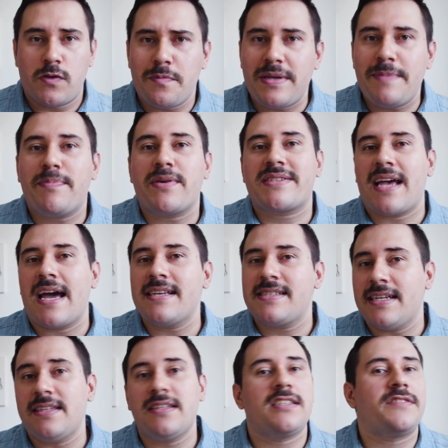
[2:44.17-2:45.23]
to be
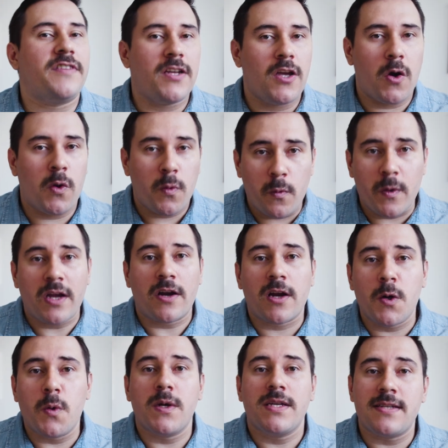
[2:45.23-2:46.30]
precise in this video, we are
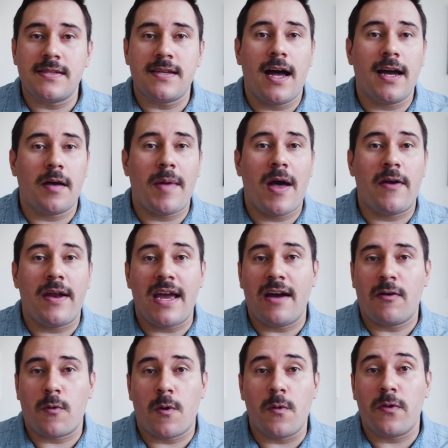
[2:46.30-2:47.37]
going to talk about
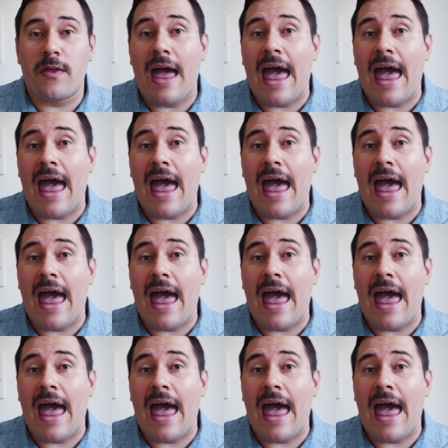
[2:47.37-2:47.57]
growth